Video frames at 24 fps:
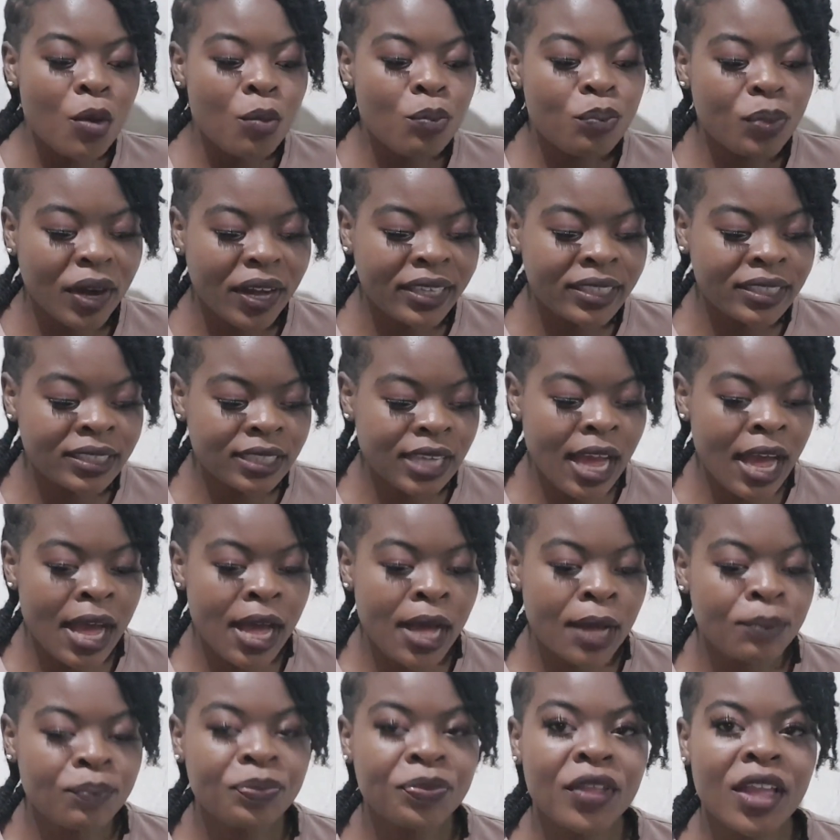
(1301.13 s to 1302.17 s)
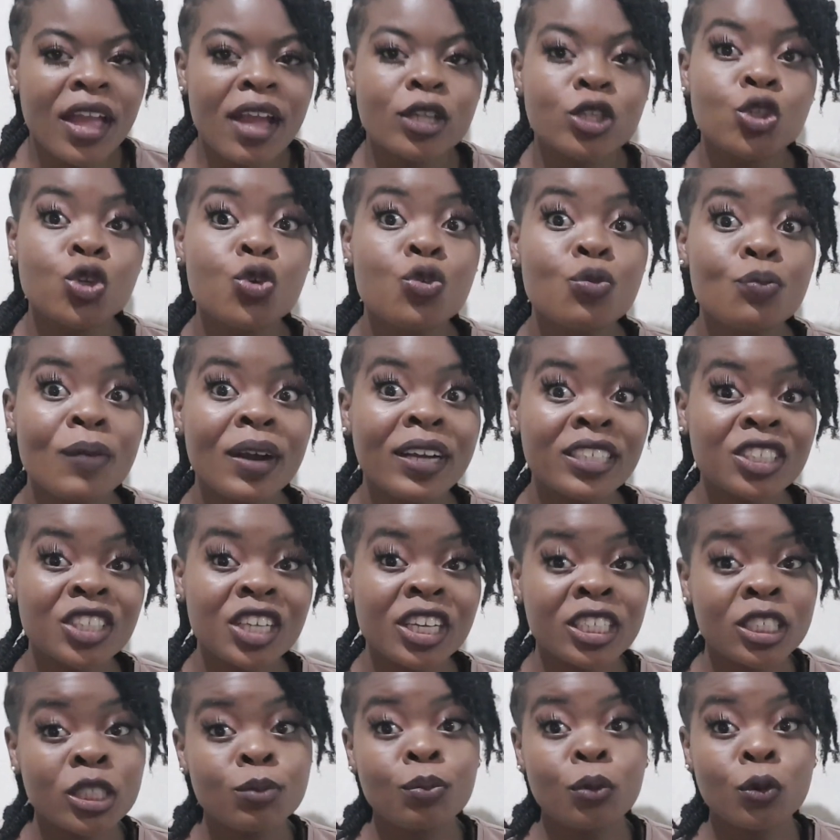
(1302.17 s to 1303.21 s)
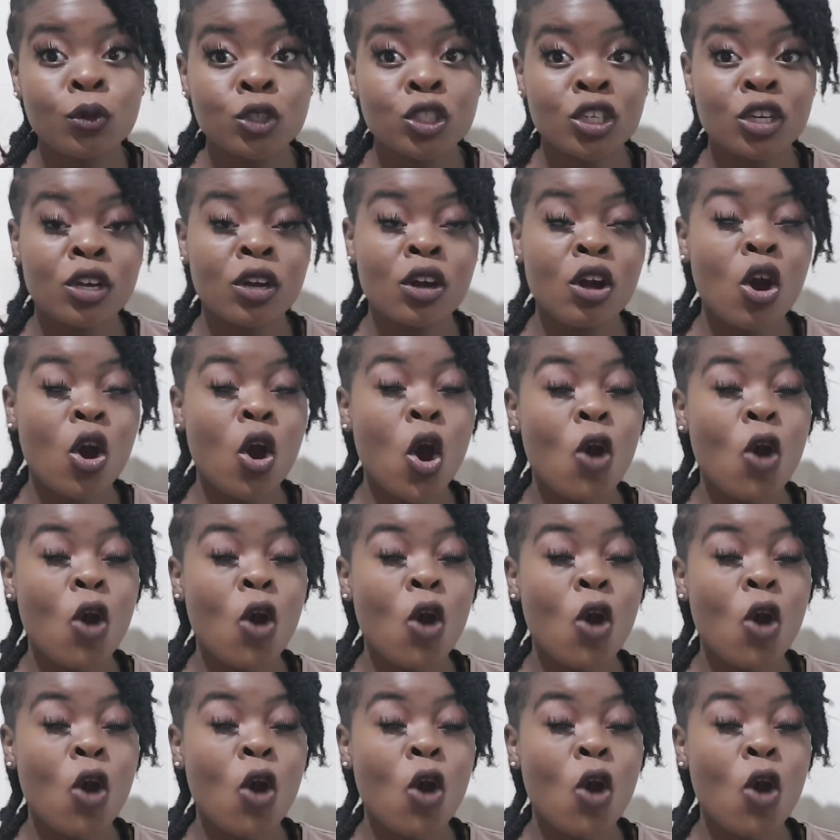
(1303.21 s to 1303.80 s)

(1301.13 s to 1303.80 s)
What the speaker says: but too much exposure